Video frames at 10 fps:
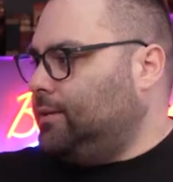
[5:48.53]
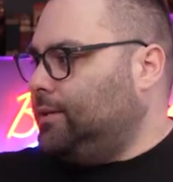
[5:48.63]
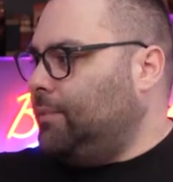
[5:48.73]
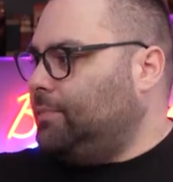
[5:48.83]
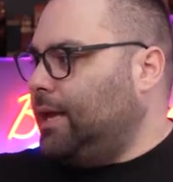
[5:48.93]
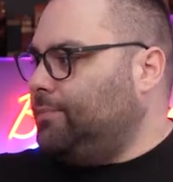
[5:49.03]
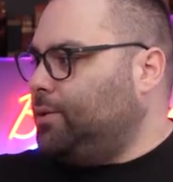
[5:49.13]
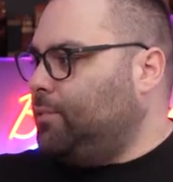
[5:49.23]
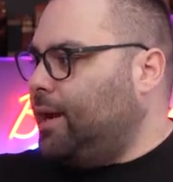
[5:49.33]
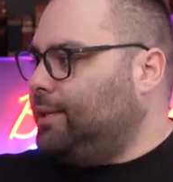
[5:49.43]

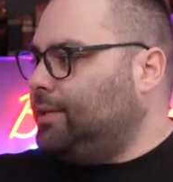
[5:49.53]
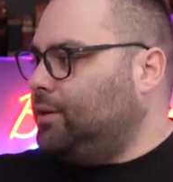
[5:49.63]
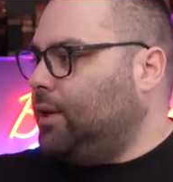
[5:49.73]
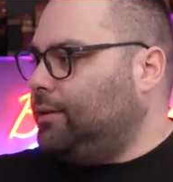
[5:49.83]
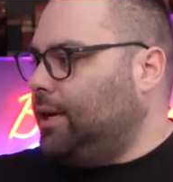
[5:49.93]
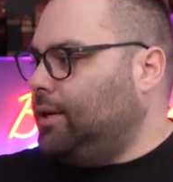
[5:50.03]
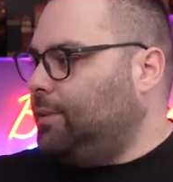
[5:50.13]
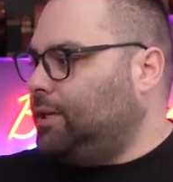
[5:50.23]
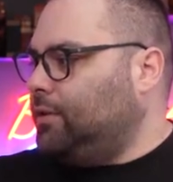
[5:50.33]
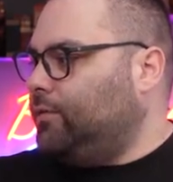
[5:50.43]
Sometimes you might see on untrained
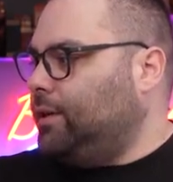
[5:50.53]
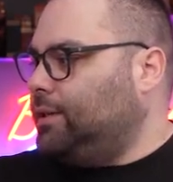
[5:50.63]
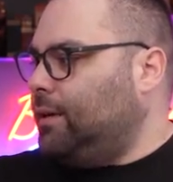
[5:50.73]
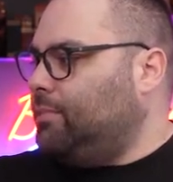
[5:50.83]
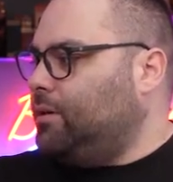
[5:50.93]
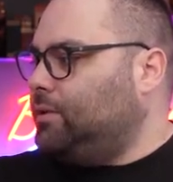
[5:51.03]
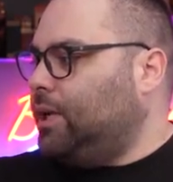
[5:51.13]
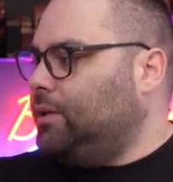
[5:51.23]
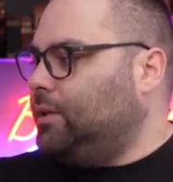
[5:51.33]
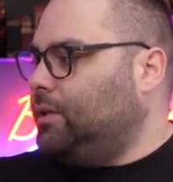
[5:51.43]
pixels, for example,
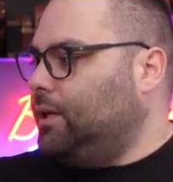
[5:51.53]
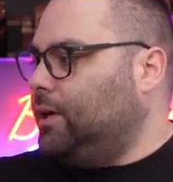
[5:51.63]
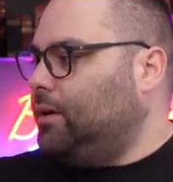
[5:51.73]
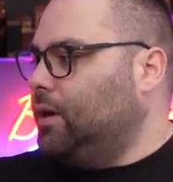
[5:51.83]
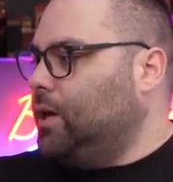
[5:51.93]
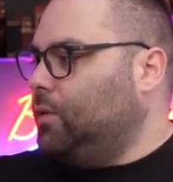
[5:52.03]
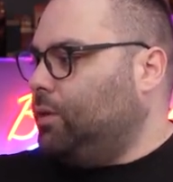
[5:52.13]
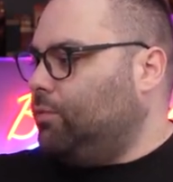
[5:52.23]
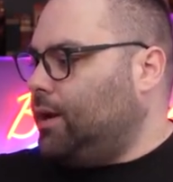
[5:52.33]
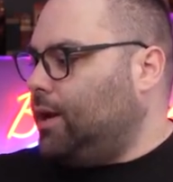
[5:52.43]
starting here
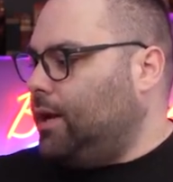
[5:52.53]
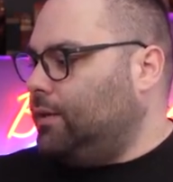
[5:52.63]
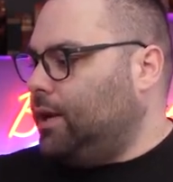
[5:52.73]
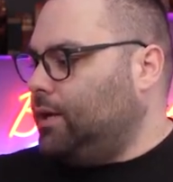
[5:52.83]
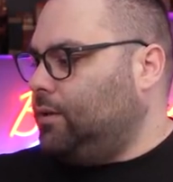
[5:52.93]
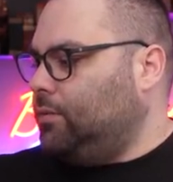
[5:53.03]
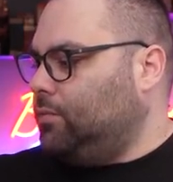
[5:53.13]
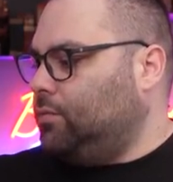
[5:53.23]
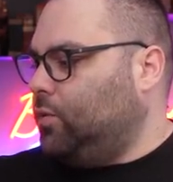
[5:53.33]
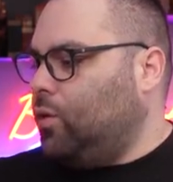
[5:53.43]
with 100,
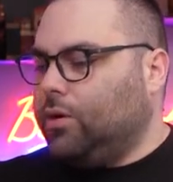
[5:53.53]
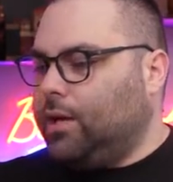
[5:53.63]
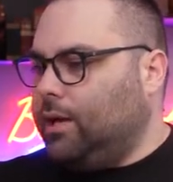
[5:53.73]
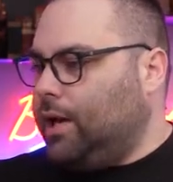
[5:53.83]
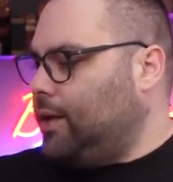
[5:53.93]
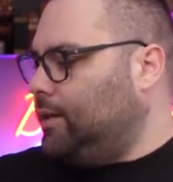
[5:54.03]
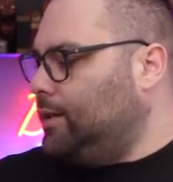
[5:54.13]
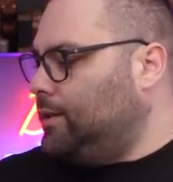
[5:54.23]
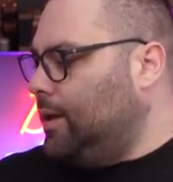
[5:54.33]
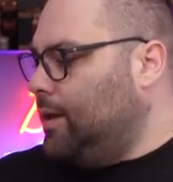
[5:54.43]
working like
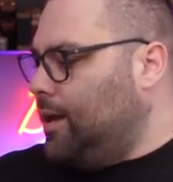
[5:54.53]
this,